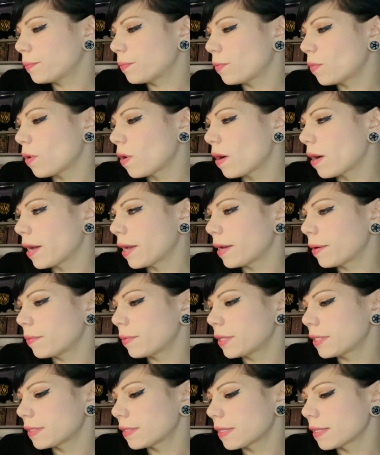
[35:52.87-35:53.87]
Why?
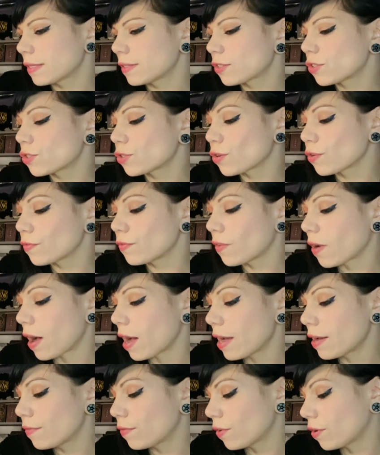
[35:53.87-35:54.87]
What is this?
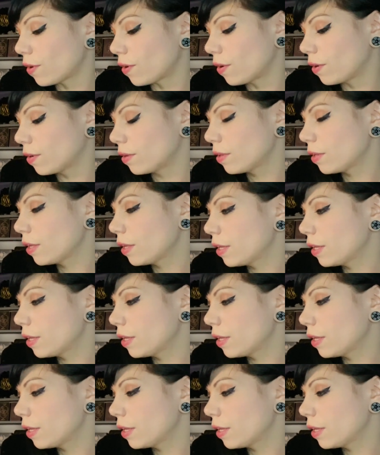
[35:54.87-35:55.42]
Survival,